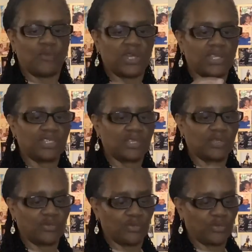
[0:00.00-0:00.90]
1, 2, 3,
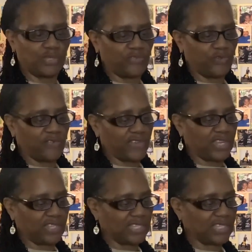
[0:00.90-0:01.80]
4,
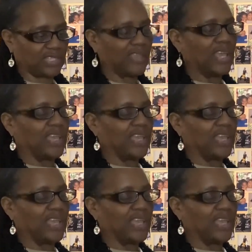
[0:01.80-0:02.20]
5, 6, 7.